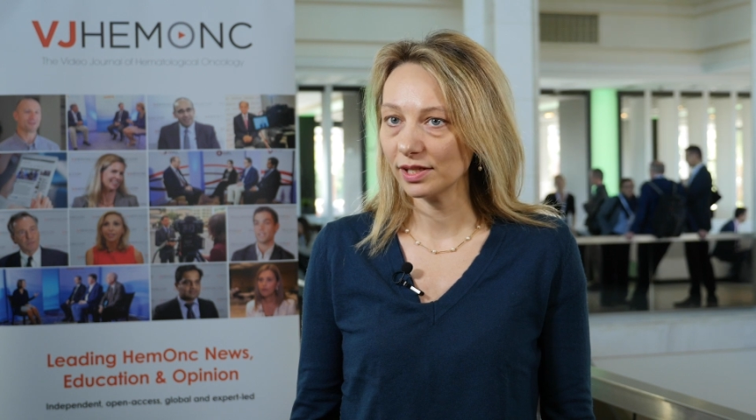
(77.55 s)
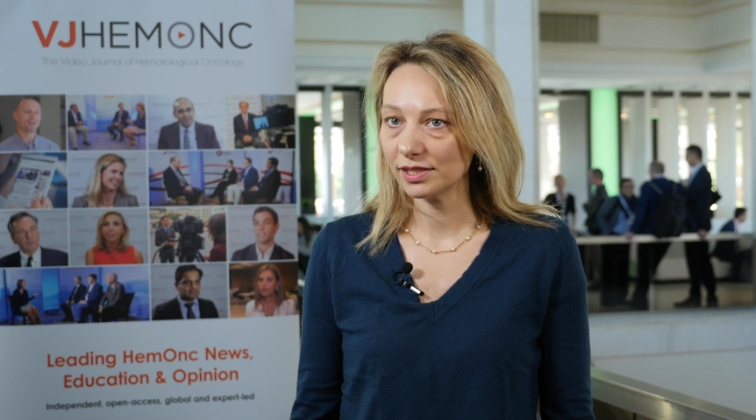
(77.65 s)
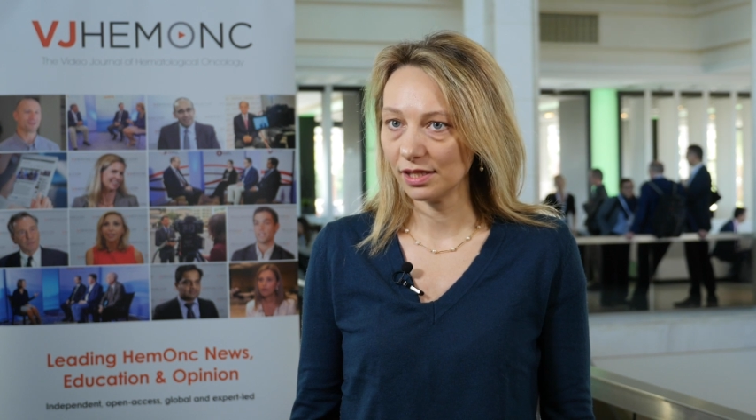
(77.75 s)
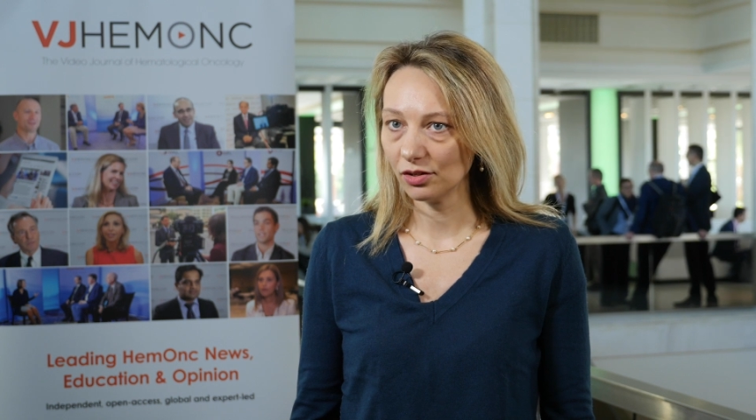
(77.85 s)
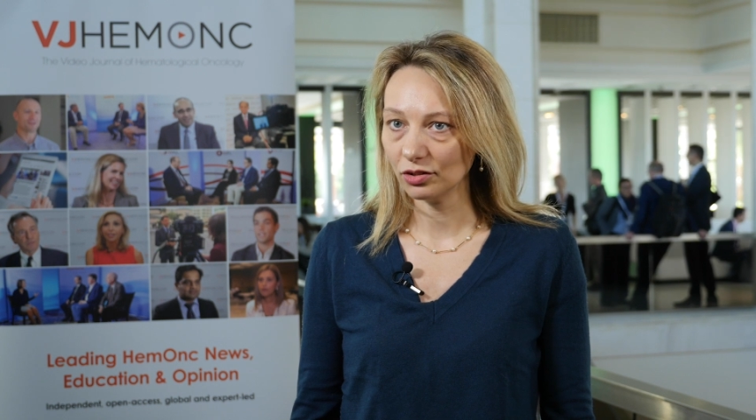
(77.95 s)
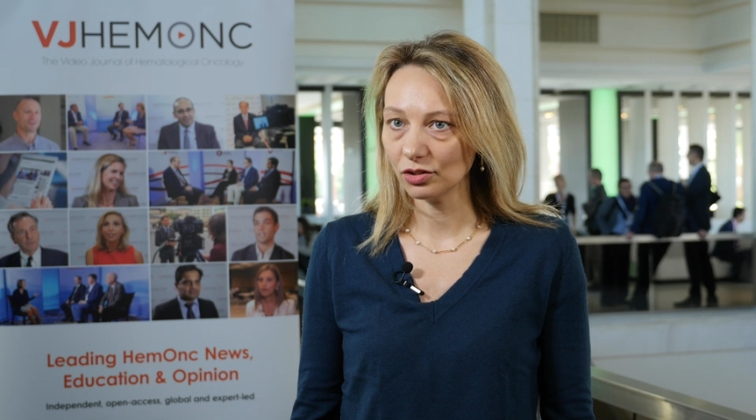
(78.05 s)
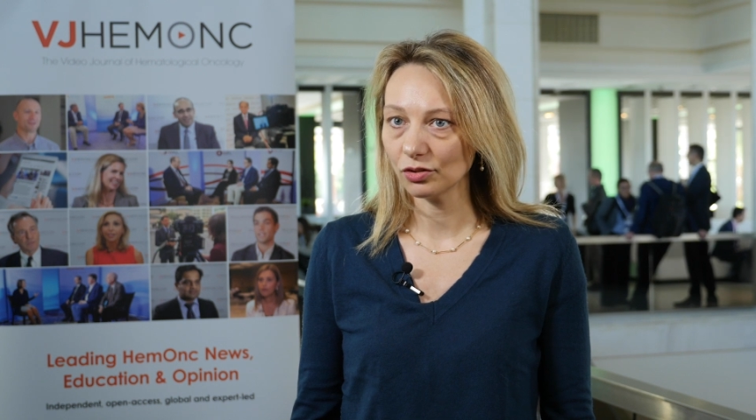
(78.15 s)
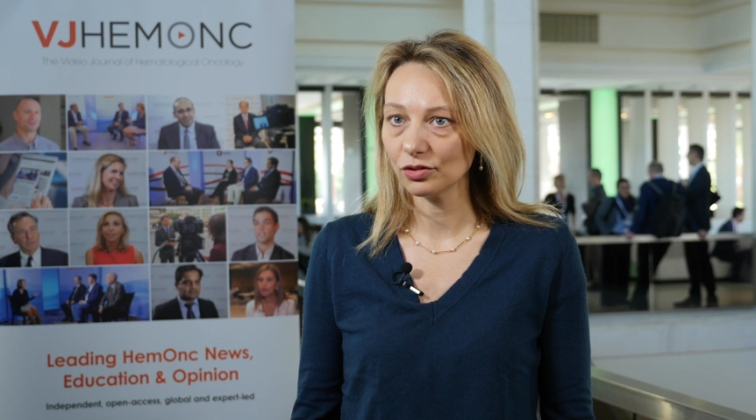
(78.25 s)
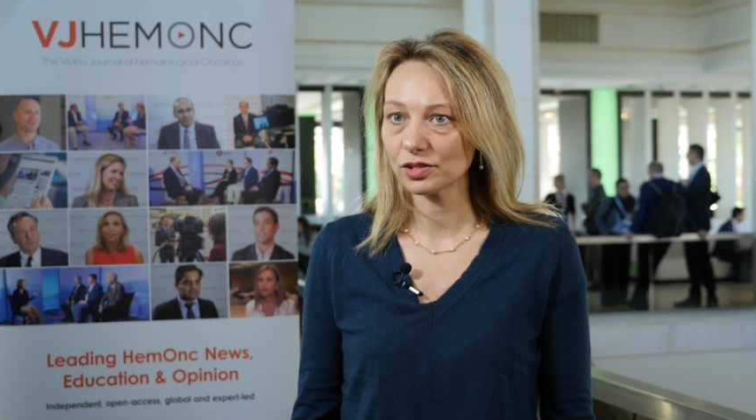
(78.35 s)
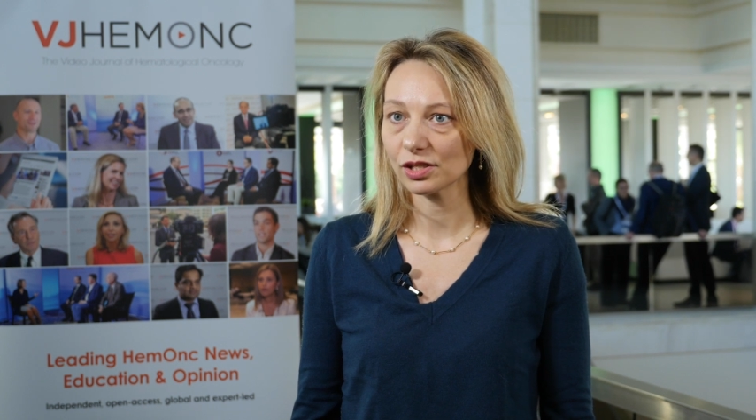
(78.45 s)
a single
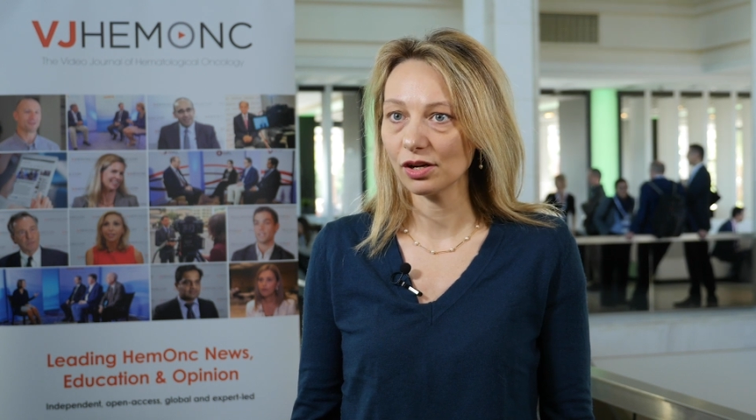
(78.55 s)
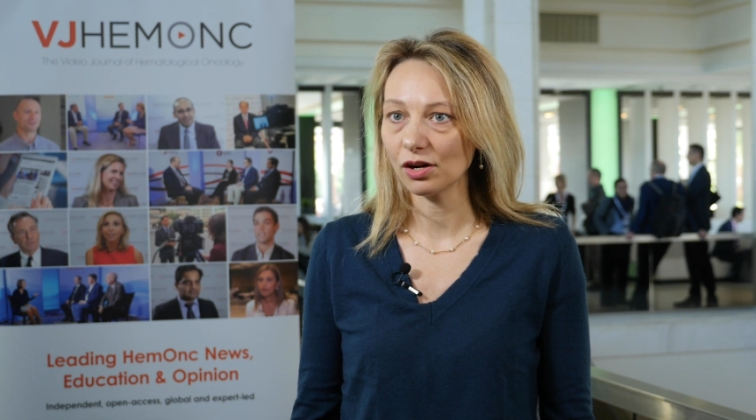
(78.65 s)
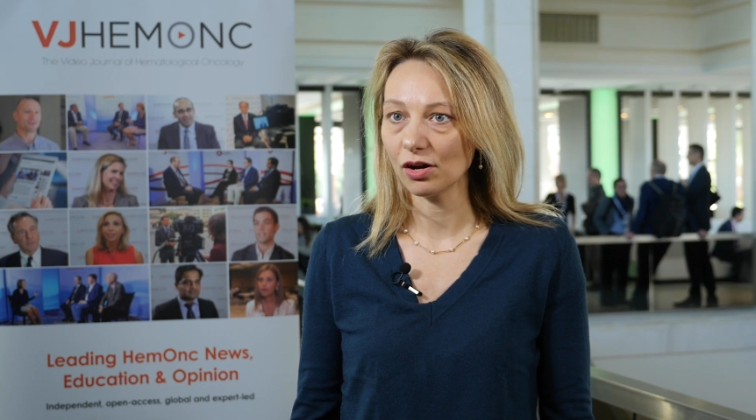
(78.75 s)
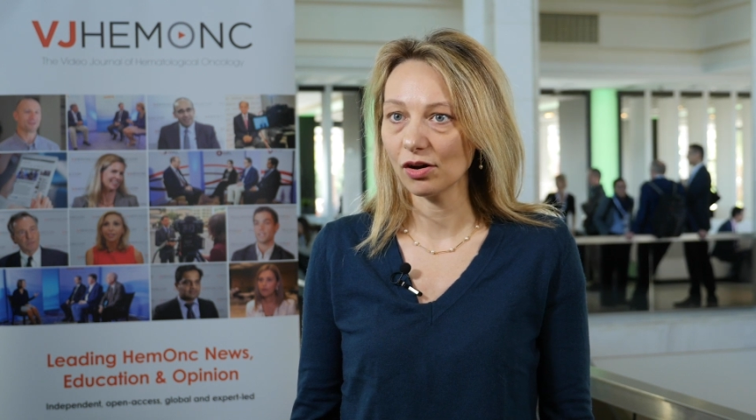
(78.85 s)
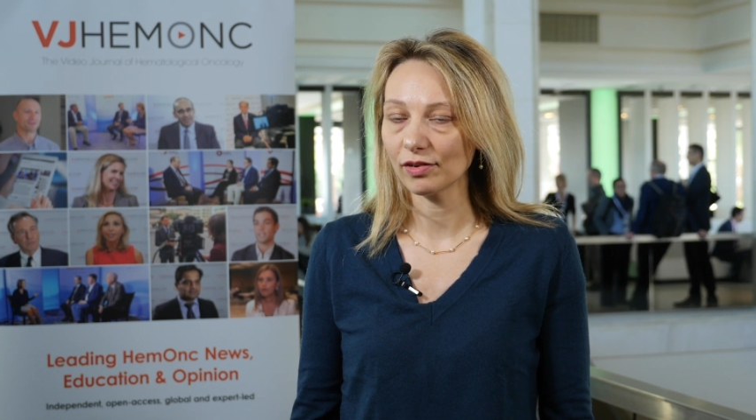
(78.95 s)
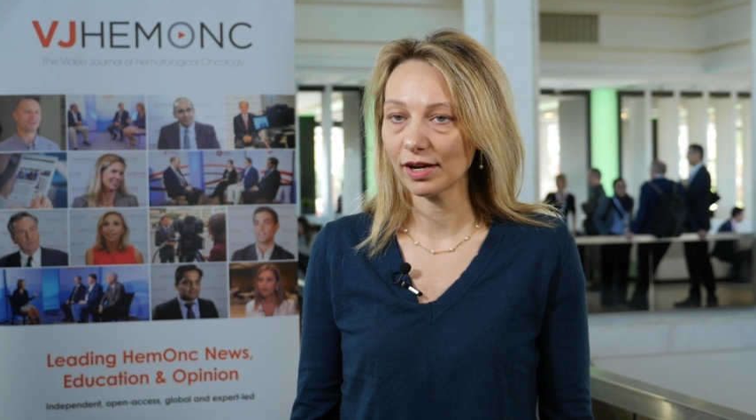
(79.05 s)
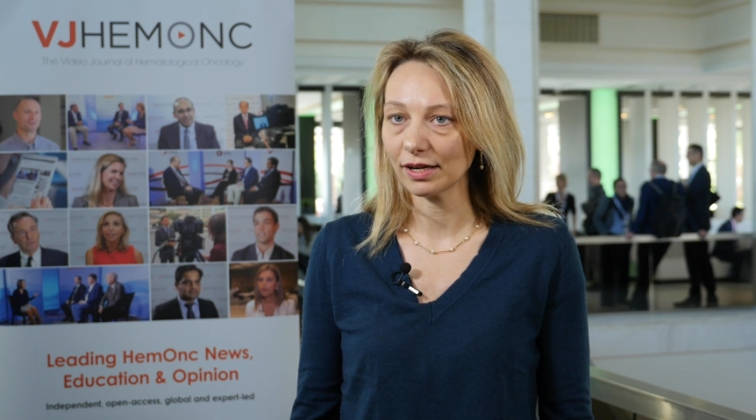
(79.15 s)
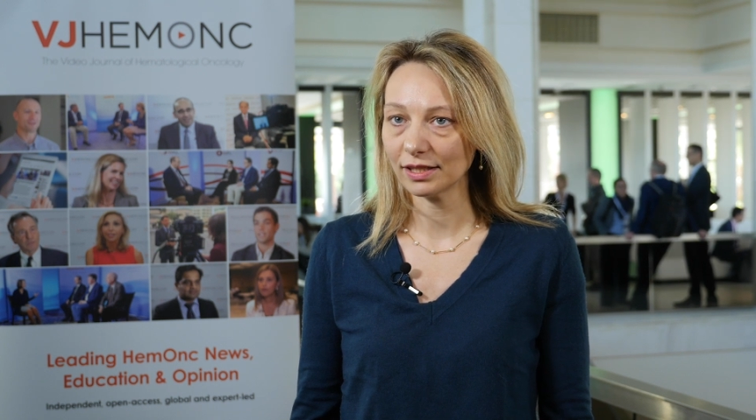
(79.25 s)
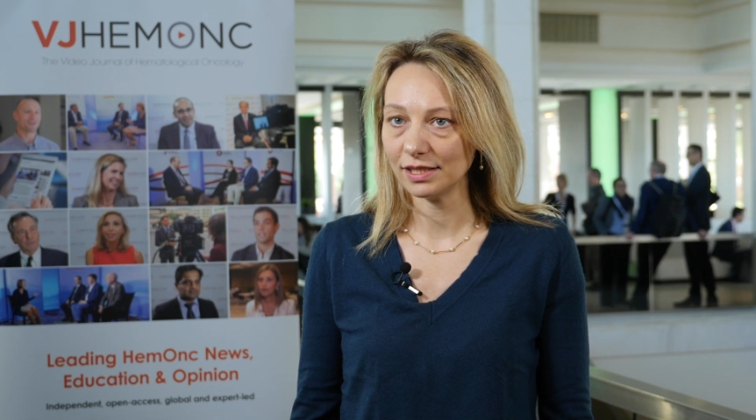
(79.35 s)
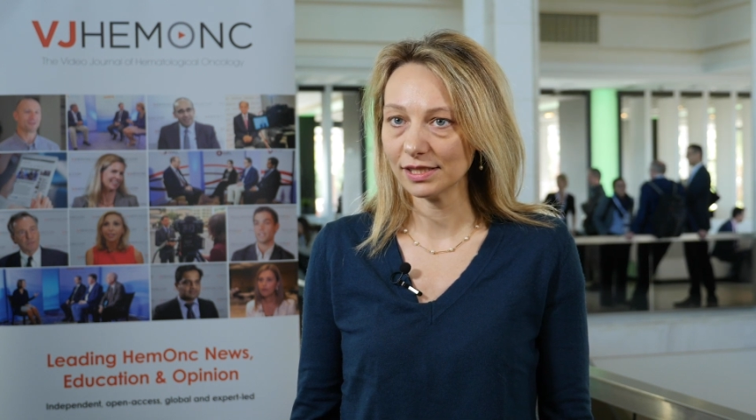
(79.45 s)
dose of
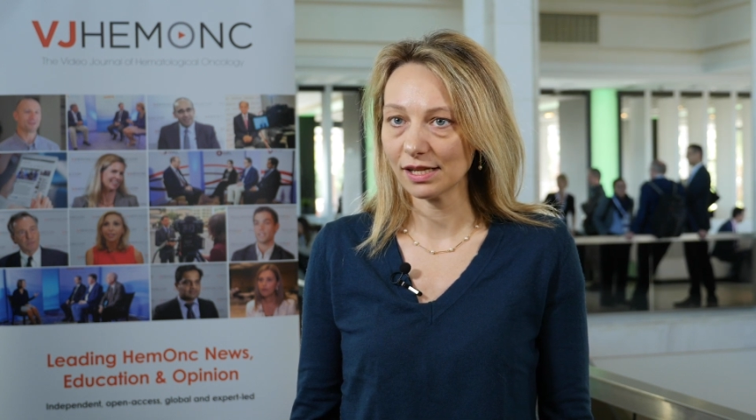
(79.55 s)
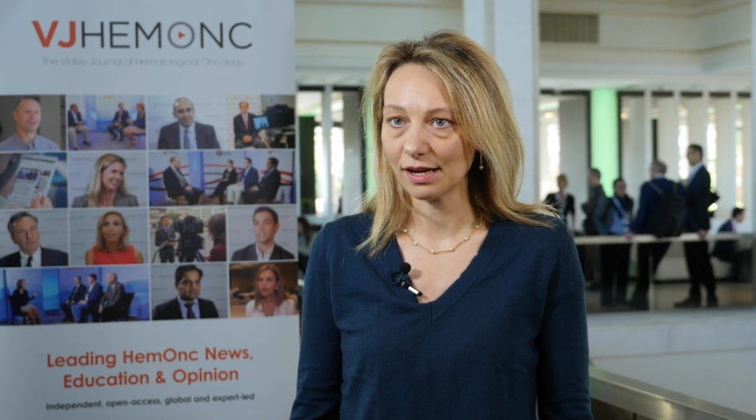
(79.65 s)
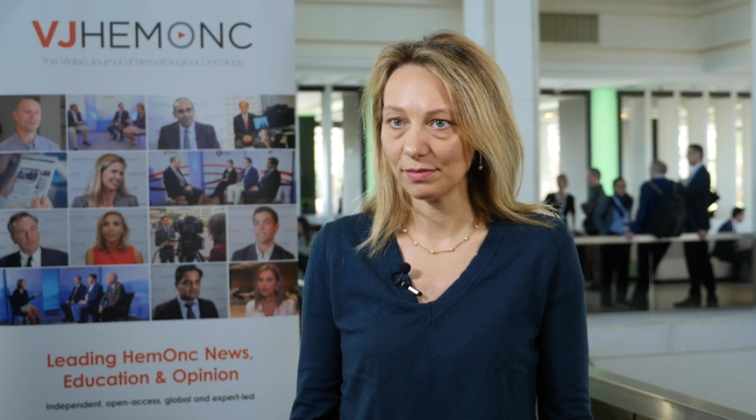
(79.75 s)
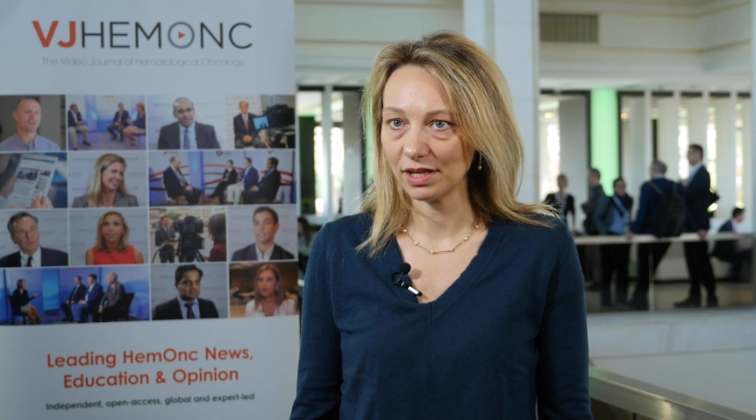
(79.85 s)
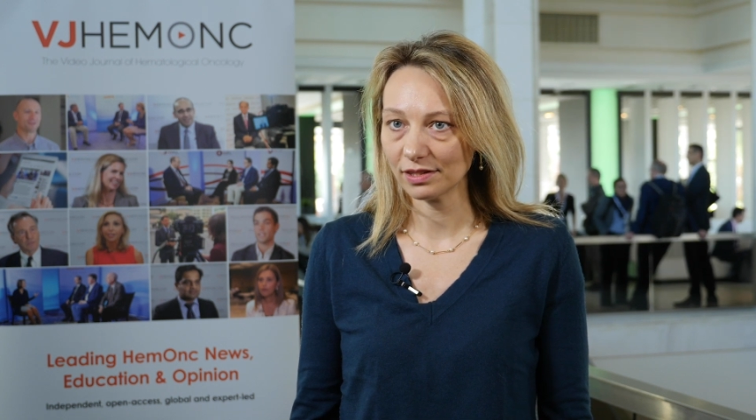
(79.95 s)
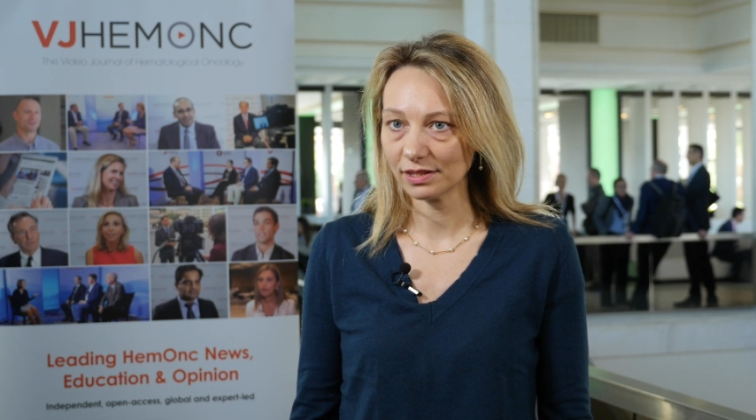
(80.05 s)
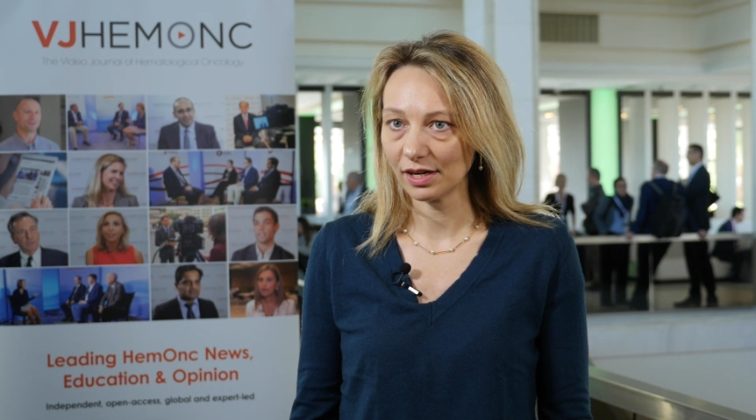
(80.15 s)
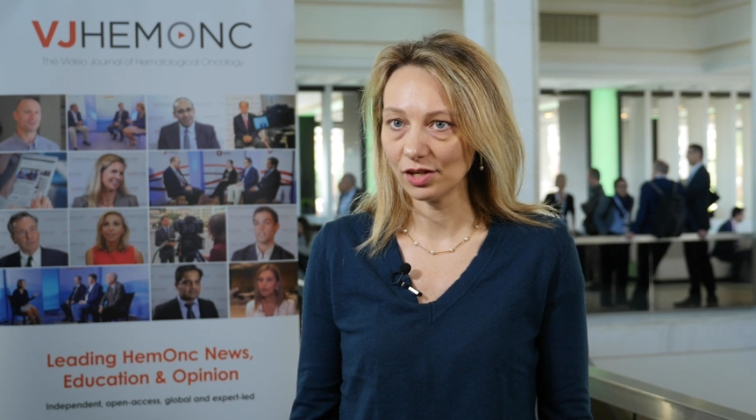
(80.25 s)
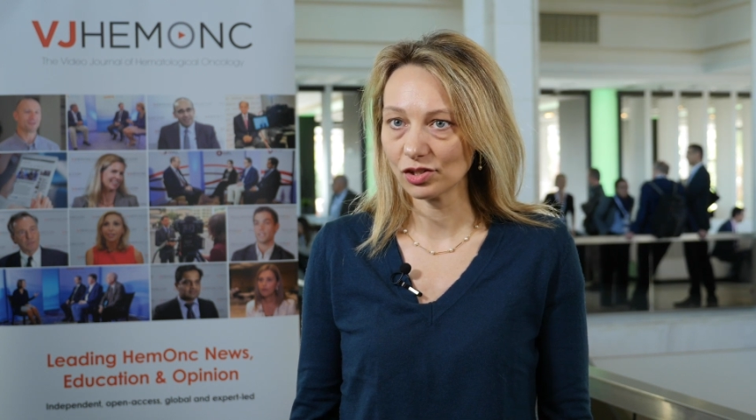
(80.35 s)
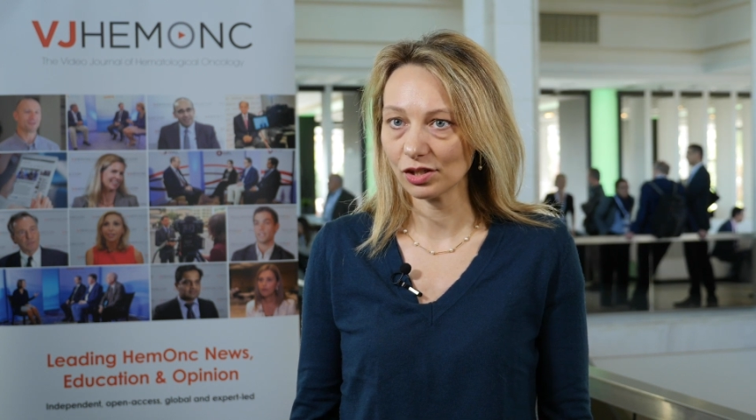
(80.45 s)
CAR T-cell
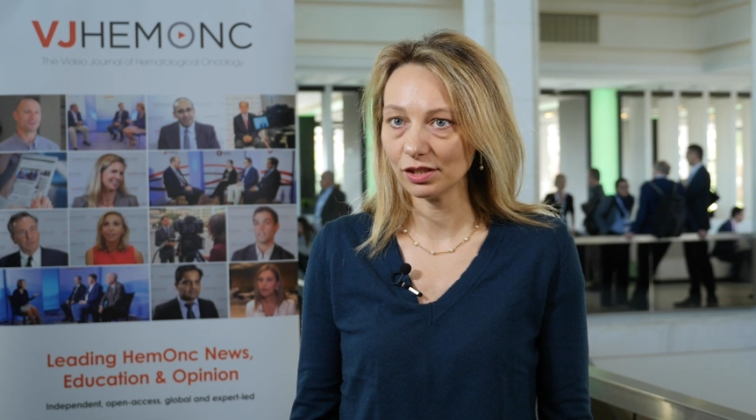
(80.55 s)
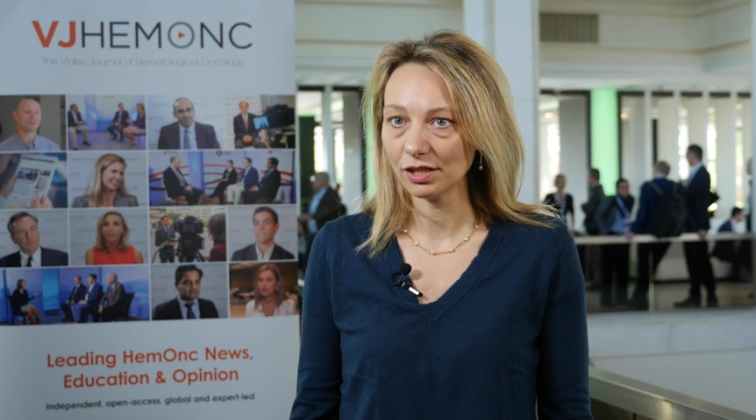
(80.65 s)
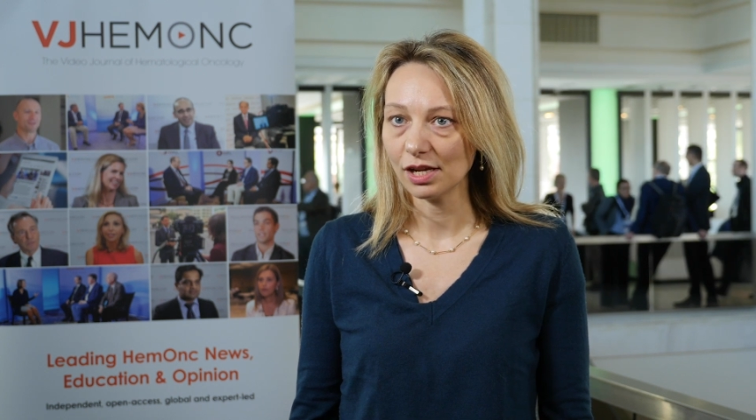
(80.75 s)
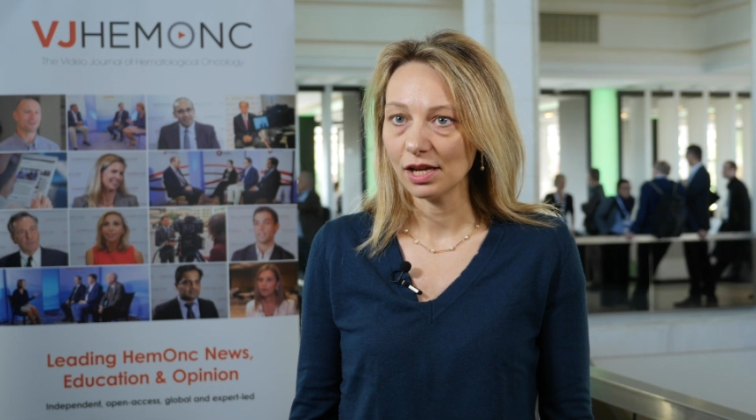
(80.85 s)
administration